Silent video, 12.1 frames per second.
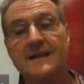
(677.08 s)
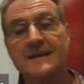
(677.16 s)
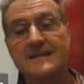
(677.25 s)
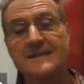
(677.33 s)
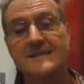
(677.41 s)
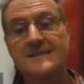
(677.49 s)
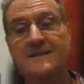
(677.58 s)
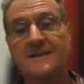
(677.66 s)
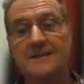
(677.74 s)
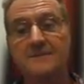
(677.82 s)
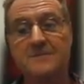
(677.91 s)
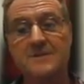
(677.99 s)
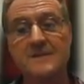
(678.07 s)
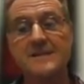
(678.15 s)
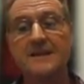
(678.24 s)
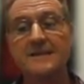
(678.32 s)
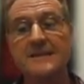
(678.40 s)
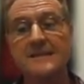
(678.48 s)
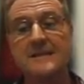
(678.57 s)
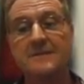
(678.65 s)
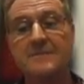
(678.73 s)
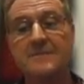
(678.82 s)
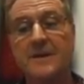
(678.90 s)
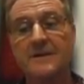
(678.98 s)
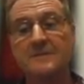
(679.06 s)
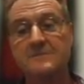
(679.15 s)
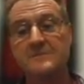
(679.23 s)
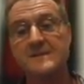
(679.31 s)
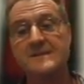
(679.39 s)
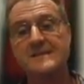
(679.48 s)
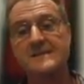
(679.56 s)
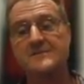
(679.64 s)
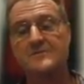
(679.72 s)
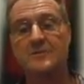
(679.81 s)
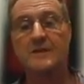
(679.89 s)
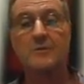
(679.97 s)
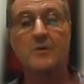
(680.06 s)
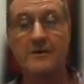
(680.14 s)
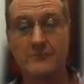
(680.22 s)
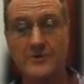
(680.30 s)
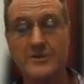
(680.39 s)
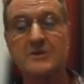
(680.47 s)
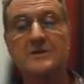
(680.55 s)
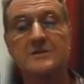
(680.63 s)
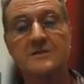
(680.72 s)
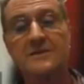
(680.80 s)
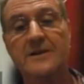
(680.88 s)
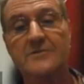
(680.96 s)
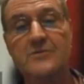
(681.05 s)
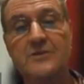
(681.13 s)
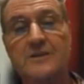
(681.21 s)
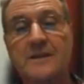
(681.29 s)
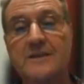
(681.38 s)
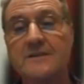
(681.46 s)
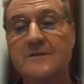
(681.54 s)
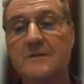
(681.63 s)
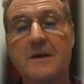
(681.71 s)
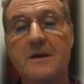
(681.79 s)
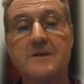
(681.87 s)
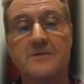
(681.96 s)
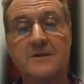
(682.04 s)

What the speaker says: valleys just how desolate. This is really quite rich country here at the moment.